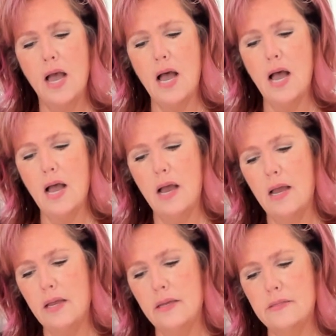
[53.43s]

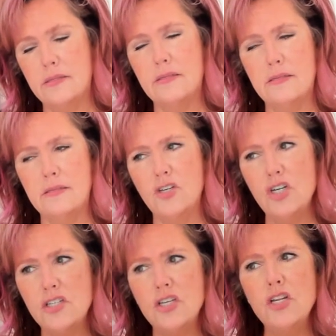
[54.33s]
Uh, it's
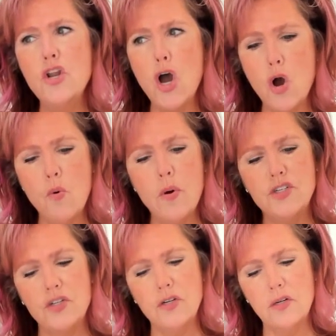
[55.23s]
good to know
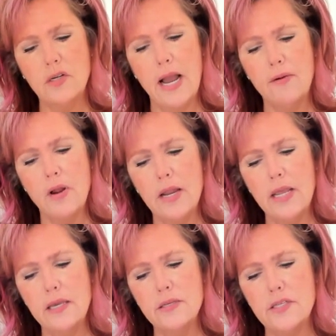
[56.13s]
what your Chiron
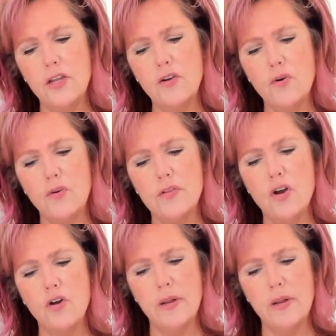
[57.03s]
is and your North Node,